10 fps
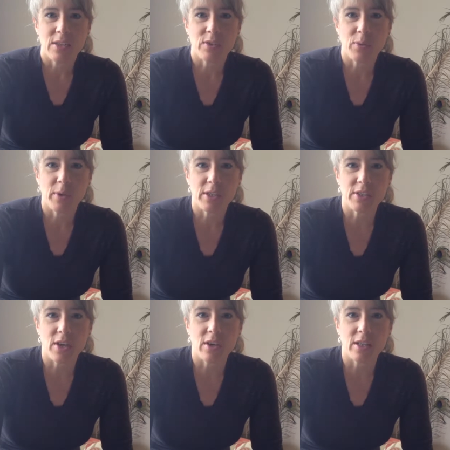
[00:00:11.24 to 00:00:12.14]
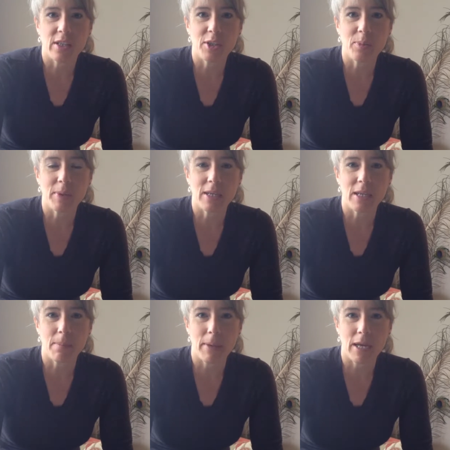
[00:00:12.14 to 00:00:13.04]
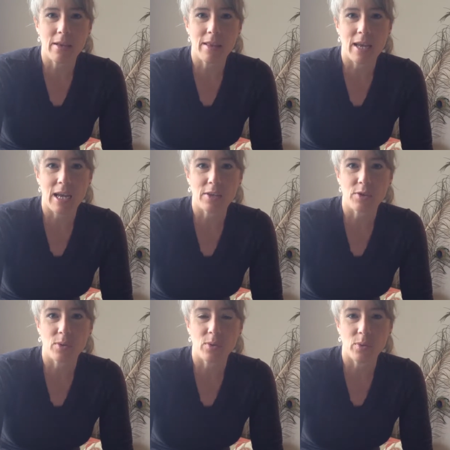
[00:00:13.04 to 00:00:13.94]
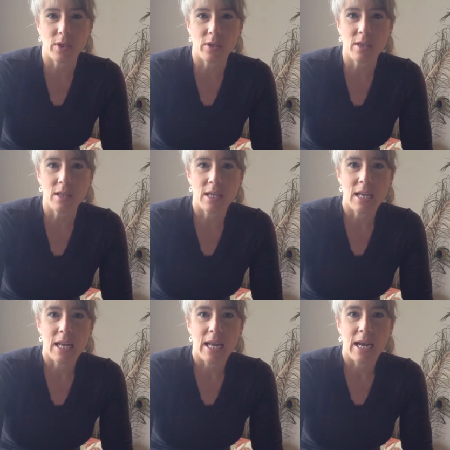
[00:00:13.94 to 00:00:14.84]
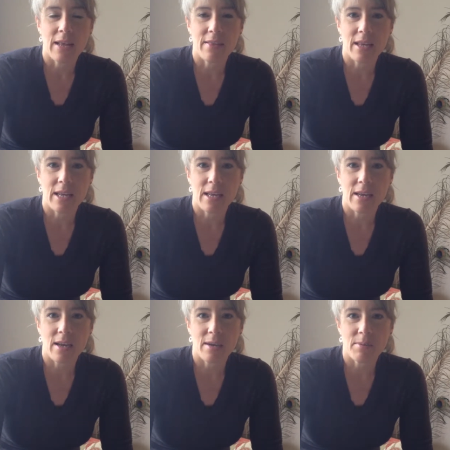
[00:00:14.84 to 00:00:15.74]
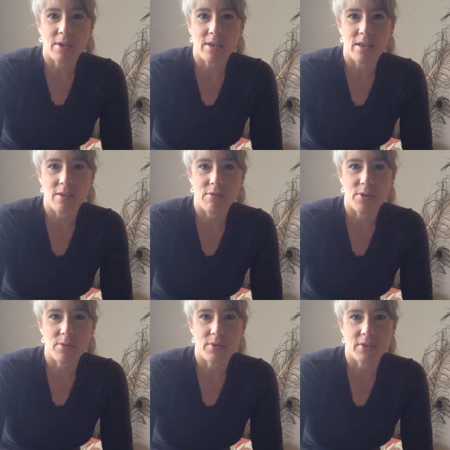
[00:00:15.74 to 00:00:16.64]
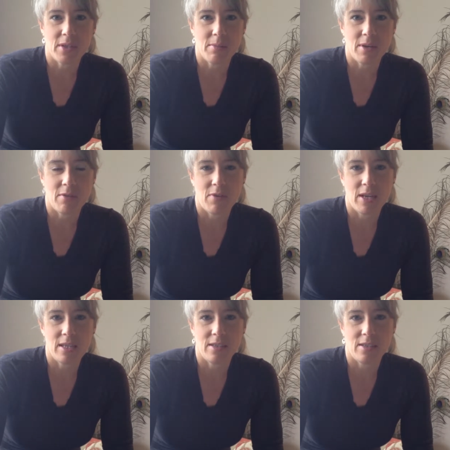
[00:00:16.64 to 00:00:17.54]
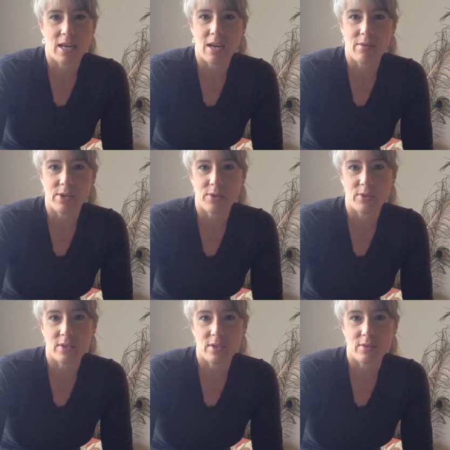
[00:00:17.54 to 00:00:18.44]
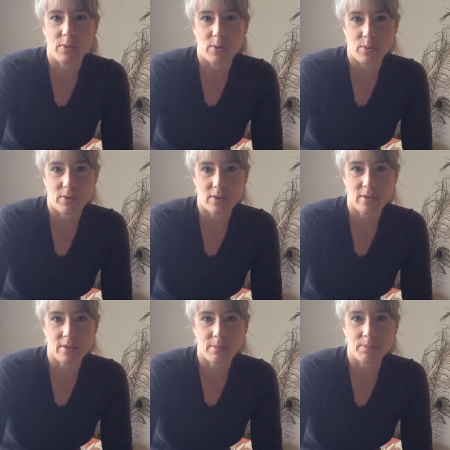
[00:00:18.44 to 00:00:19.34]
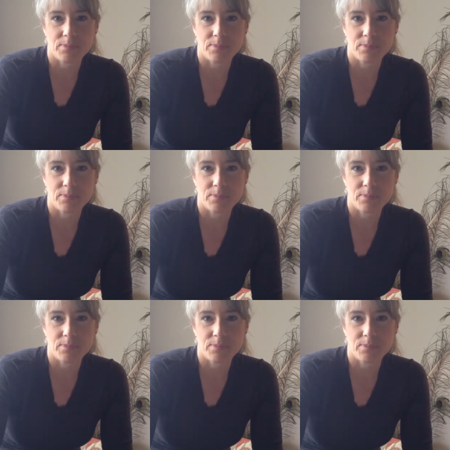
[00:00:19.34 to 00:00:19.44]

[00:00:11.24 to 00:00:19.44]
So we're going to talk a little bit about the actual oil, and then I'm going to give you some advice on how I use it with horses.